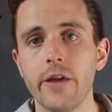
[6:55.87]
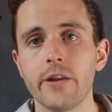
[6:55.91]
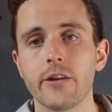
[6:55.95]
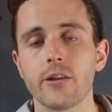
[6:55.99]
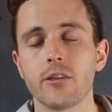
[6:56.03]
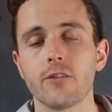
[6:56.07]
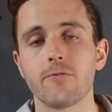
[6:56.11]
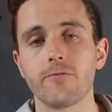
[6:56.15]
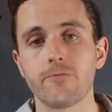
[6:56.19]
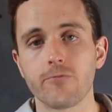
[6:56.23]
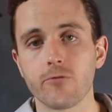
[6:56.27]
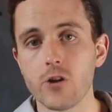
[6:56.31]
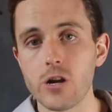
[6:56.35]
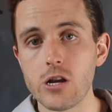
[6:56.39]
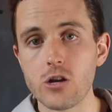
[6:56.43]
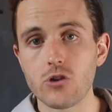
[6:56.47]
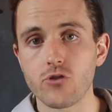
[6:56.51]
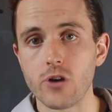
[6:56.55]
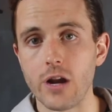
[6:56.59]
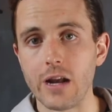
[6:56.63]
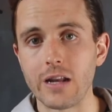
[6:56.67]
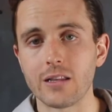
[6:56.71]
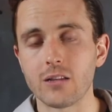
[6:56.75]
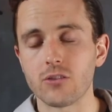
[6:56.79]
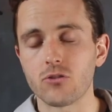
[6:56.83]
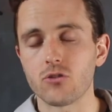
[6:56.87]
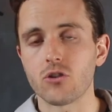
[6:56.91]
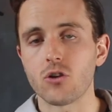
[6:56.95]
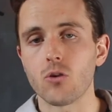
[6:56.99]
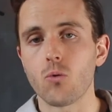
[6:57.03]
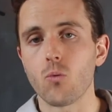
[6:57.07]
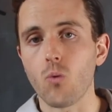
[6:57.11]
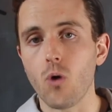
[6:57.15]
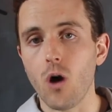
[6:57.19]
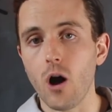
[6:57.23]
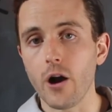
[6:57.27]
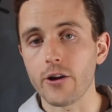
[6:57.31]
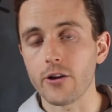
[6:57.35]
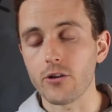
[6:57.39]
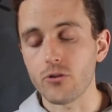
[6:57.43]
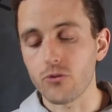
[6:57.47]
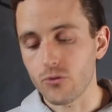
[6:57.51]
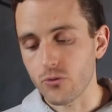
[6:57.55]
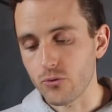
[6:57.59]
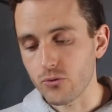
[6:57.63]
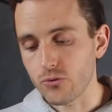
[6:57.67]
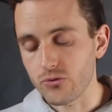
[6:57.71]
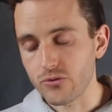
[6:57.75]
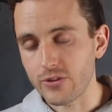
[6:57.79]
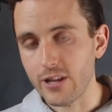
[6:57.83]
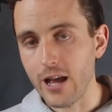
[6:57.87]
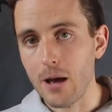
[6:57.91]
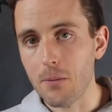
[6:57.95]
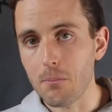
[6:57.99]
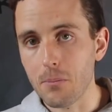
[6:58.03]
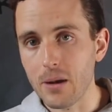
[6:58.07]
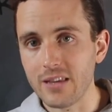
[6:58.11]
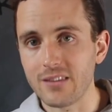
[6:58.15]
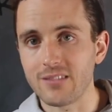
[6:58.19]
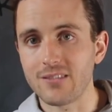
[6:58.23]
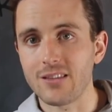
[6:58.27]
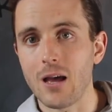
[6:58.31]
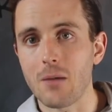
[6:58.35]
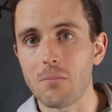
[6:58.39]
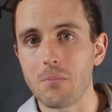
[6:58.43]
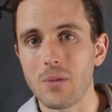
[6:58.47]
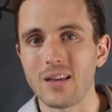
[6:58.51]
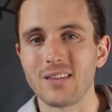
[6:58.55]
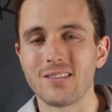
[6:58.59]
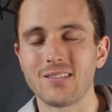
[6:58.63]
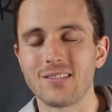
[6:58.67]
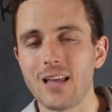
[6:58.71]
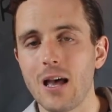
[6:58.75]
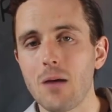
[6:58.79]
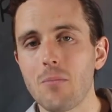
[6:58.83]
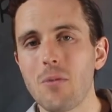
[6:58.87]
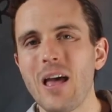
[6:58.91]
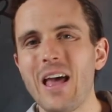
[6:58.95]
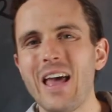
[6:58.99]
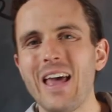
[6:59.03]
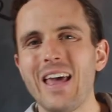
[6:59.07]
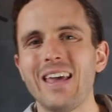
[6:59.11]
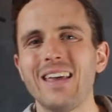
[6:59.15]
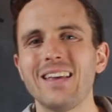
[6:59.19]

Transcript: to the free training that's gonna walk you through step by step by step